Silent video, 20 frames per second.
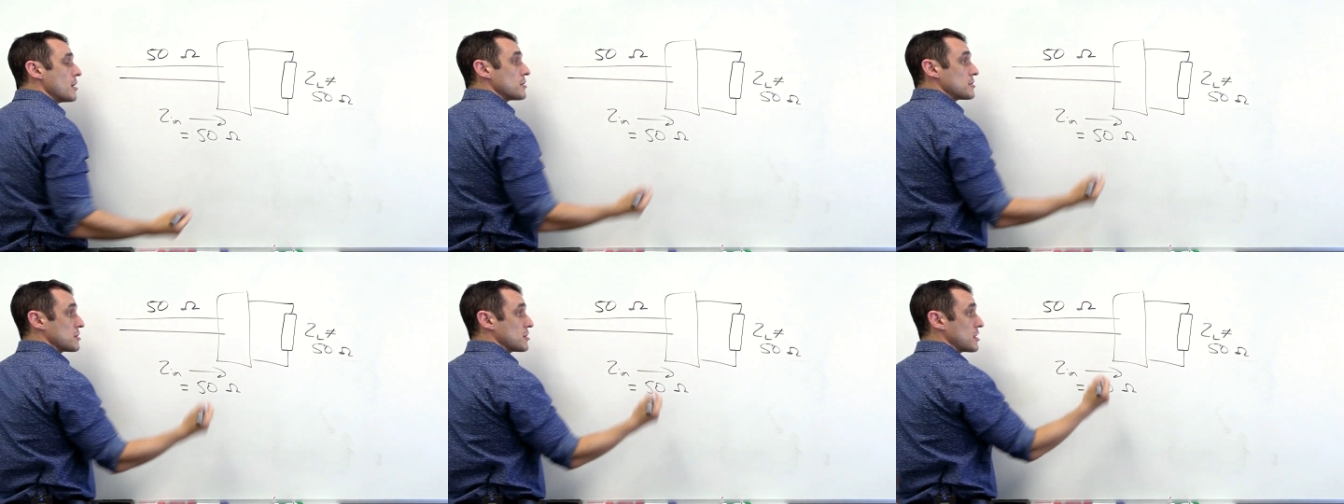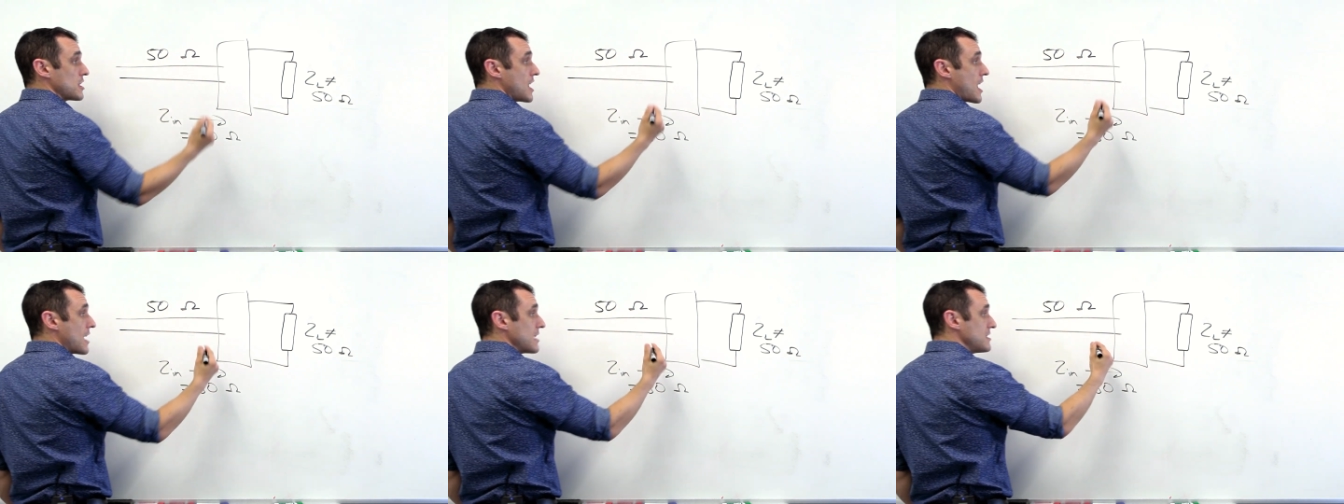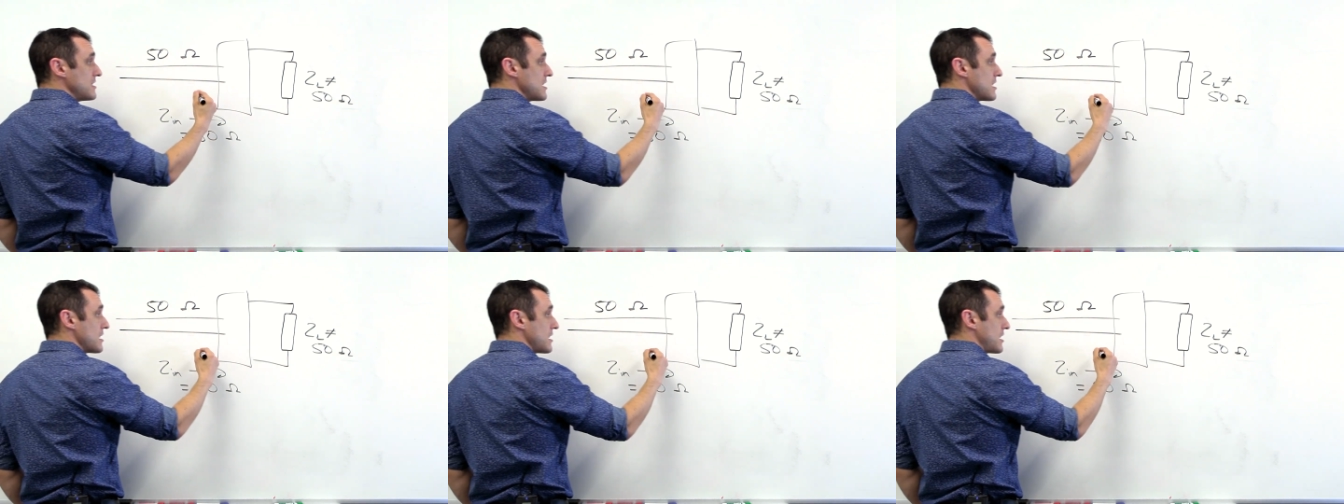So the
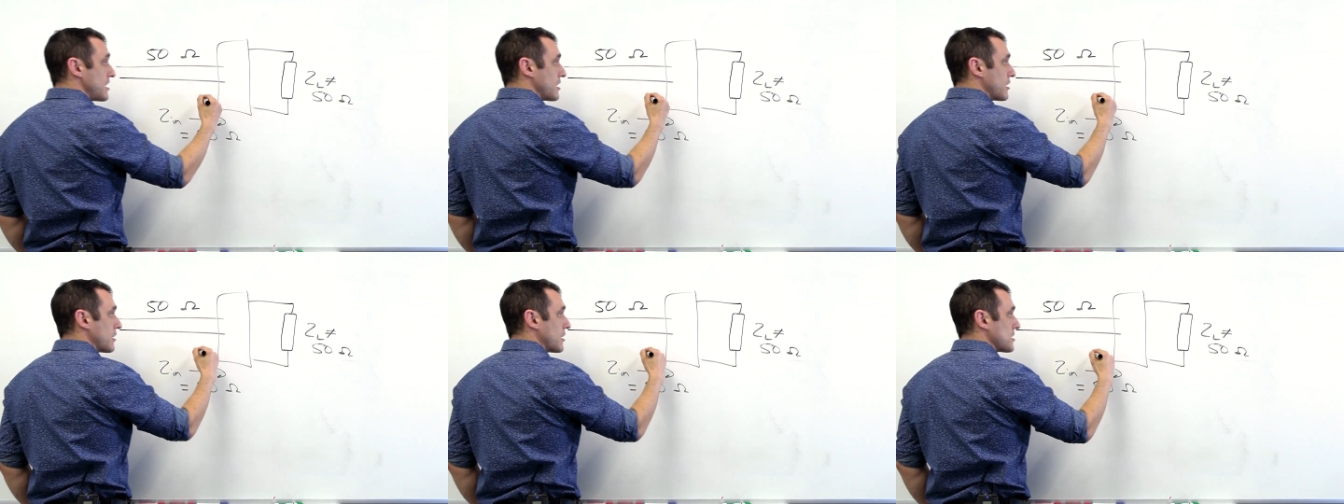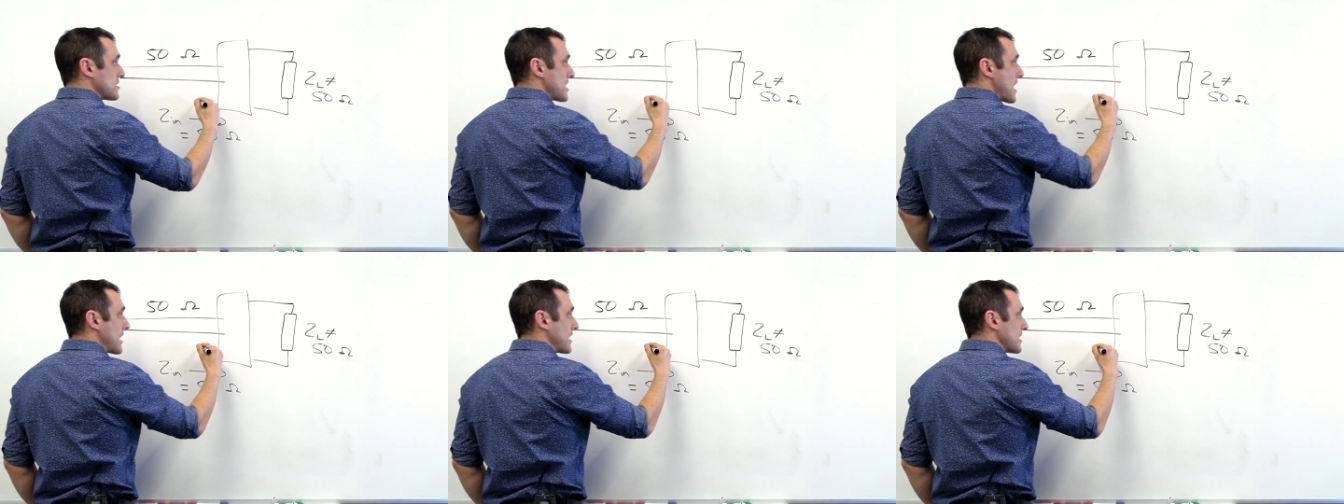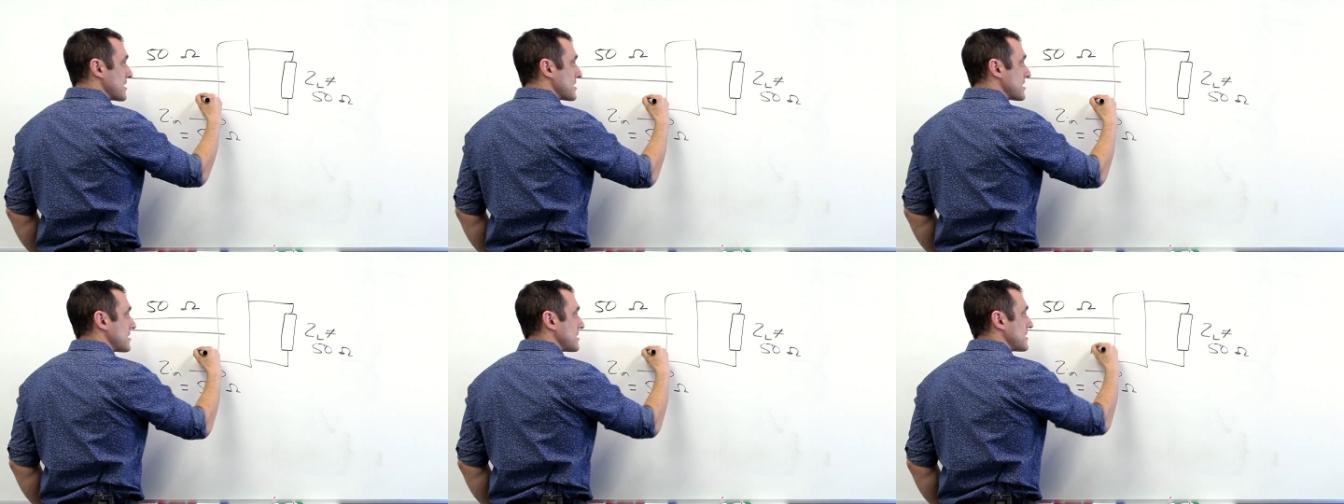idea here is that
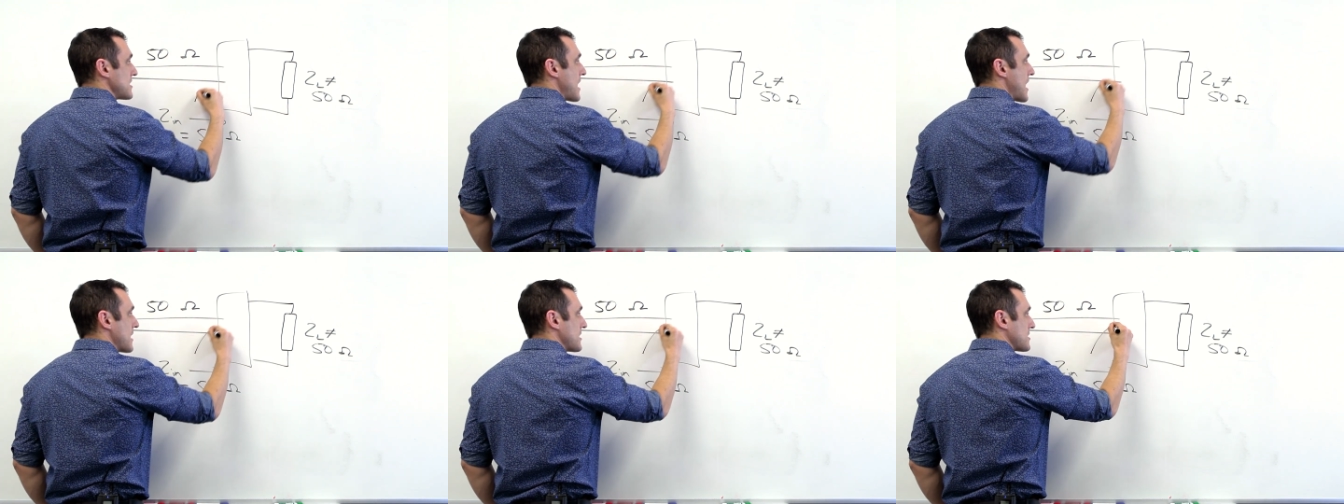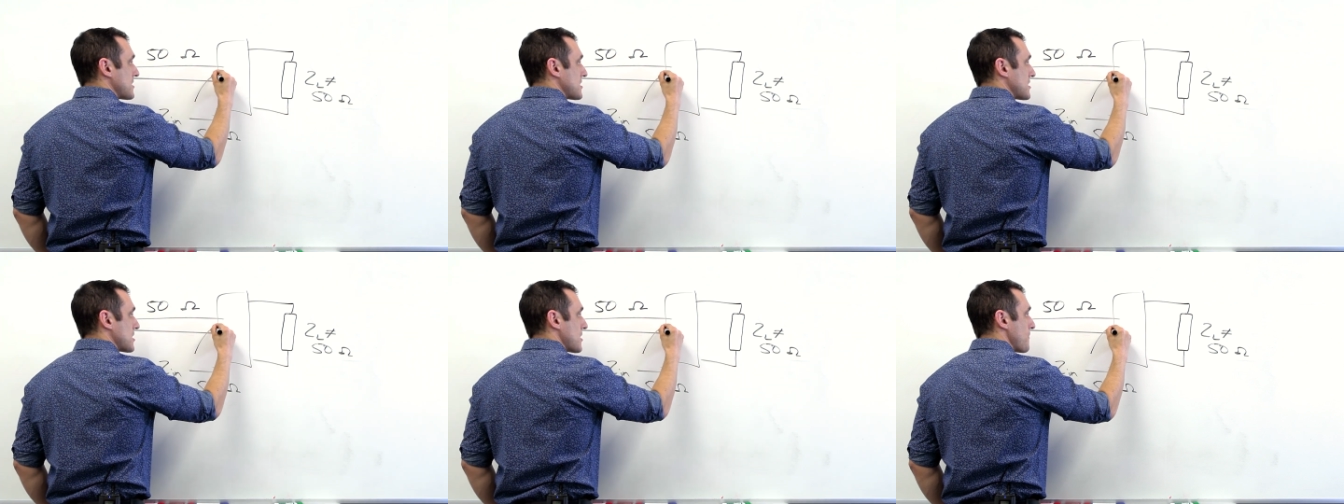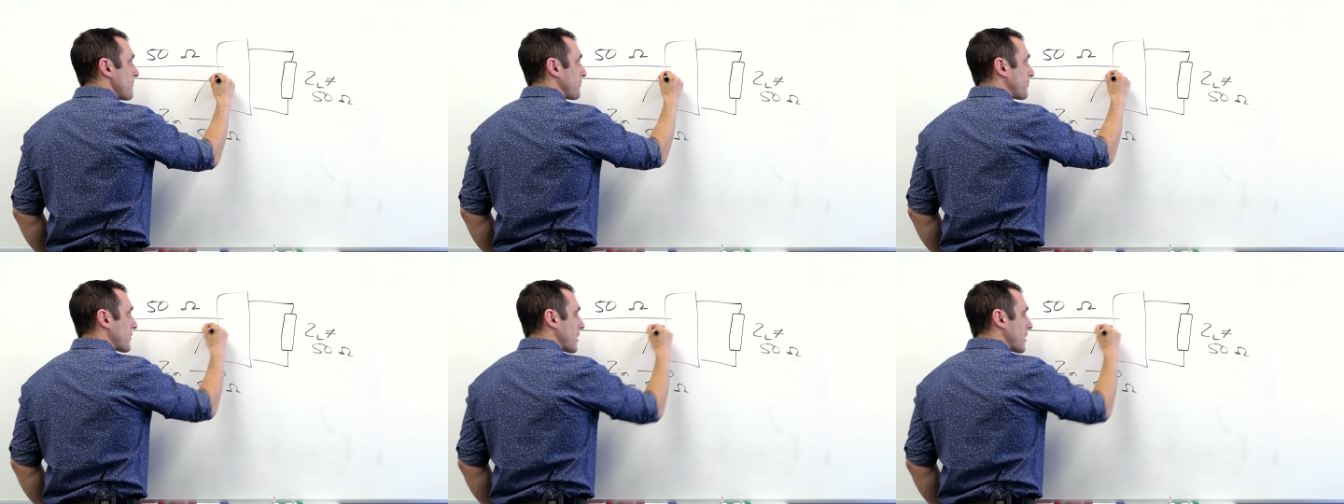it sets